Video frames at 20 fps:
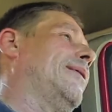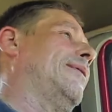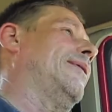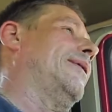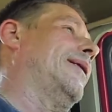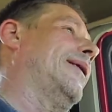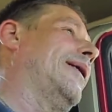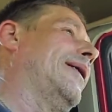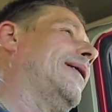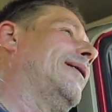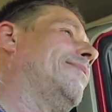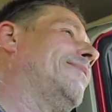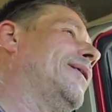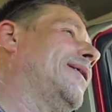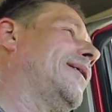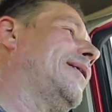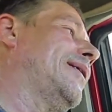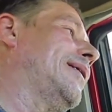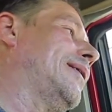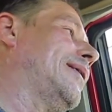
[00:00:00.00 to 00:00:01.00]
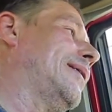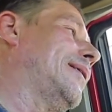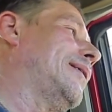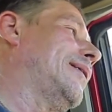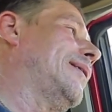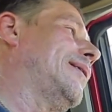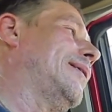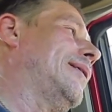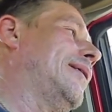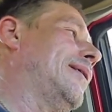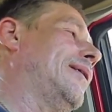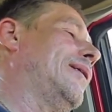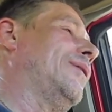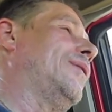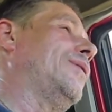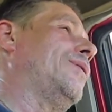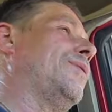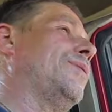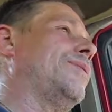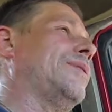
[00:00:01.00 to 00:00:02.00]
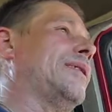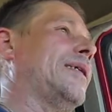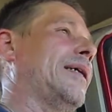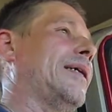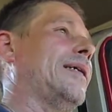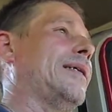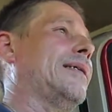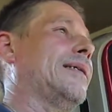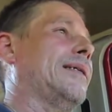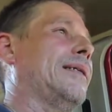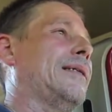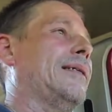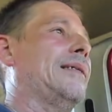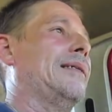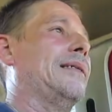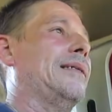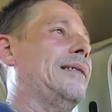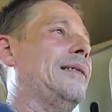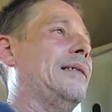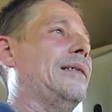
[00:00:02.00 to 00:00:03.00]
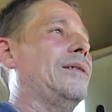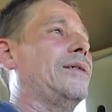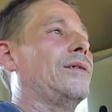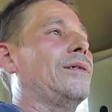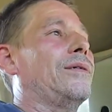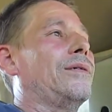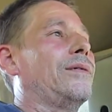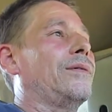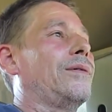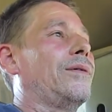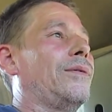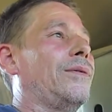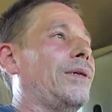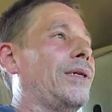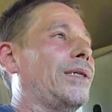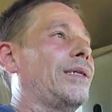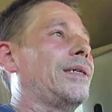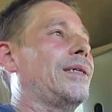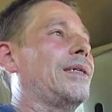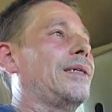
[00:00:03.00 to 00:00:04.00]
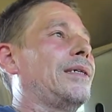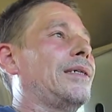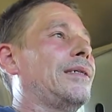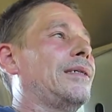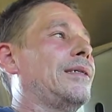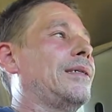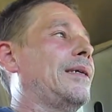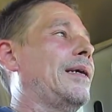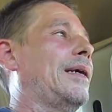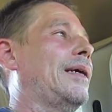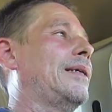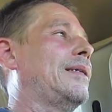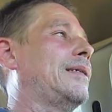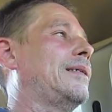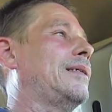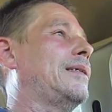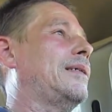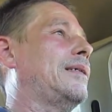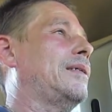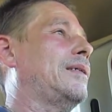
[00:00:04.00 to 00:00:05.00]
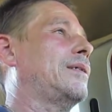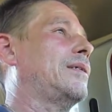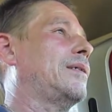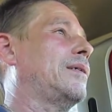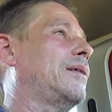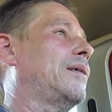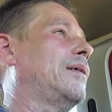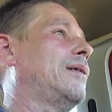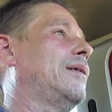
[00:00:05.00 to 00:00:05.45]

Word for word: And I'm the kid who was asking the teacher the questions and the teacher